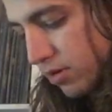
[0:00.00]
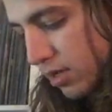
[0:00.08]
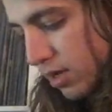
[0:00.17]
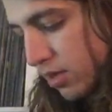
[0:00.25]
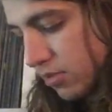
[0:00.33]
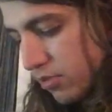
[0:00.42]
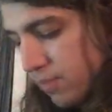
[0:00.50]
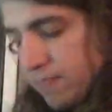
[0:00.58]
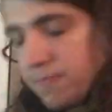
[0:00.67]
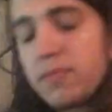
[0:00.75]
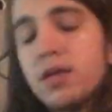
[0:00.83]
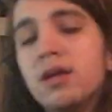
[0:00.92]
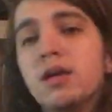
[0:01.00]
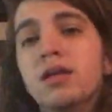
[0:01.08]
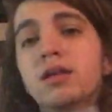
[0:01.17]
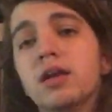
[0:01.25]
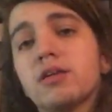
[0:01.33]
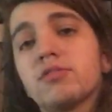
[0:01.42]
done, guys.
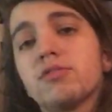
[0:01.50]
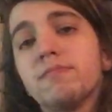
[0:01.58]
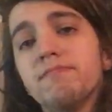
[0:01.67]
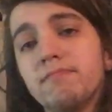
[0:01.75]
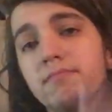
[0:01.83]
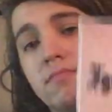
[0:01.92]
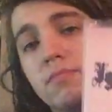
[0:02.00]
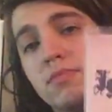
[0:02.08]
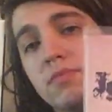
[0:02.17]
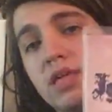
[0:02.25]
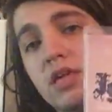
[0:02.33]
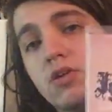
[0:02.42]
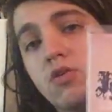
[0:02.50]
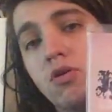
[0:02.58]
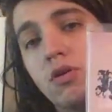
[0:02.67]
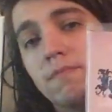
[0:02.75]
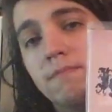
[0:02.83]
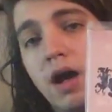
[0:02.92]
Next,
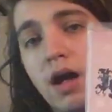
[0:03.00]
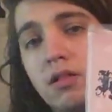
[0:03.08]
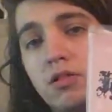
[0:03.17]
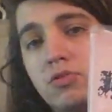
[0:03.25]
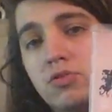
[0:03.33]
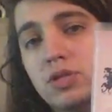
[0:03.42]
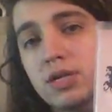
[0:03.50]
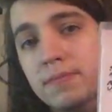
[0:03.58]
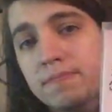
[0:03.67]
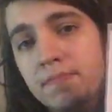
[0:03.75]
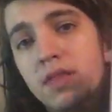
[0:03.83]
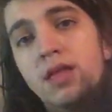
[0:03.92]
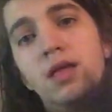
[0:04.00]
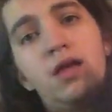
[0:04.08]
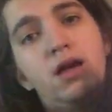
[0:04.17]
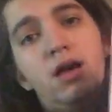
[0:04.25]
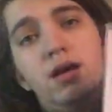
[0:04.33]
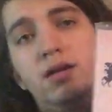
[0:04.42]
Igorrr. Hallelujah.
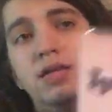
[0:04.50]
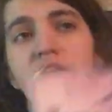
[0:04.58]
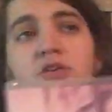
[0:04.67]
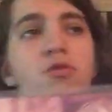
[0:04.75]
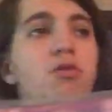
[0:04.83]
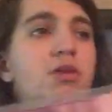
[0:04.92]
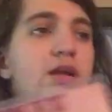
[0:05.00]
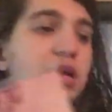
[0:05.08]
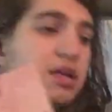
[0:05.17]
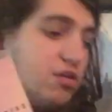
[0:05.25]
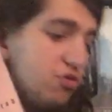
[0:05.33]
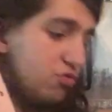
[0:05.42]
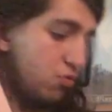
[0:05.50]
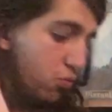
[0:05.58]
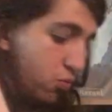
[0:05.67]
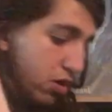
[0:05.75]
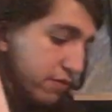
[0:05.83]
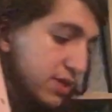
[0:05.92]
Igorrr is
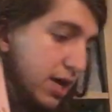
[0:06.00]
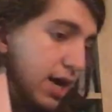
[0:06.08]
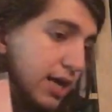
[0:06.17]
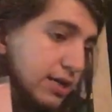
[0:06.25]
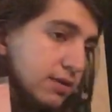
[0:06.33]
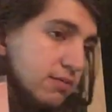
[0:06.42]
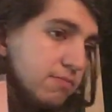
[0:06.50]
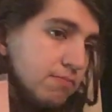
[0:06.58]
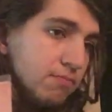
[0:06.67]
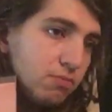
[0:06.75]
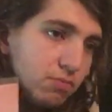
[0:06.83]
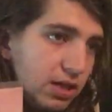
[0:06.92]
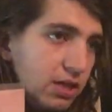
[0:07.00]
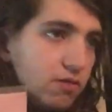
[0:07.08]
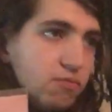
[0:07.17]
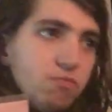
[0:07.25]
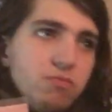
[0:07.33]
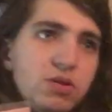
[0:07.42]
one of a kind.
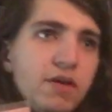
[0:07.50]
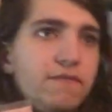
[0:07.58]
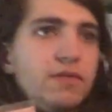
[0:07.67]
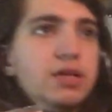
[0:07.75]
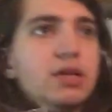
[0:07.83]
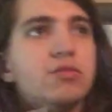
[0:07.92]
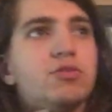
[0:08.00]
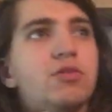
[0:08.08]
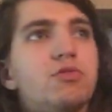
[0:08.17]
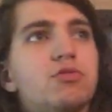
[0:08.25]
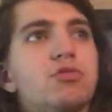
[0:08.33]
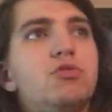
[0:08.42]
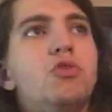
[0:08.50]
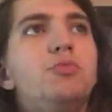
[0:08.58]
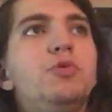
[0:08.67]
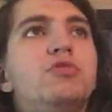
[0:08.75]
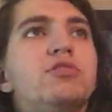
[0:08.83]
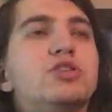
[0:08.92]
He definitely is. There is no
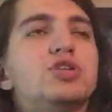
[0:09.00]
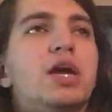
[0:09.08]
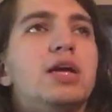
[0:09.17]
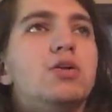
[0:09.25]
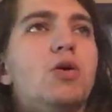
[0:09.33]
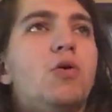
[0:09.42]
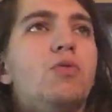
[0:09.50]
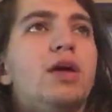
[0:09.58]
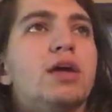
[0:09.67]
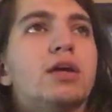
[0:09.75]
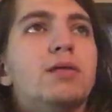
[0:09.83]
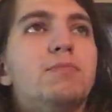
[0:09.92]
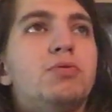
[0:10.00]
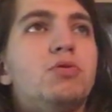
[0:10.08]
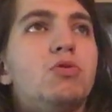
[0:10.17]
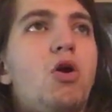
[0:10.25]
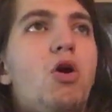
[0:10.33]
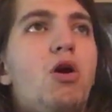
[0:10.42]
musician I know that can
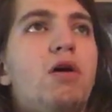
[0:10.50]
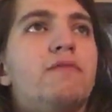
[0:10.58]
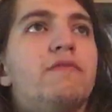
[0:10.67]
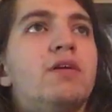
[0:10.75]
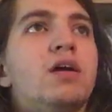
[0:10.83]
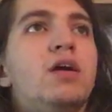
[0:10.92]
pull off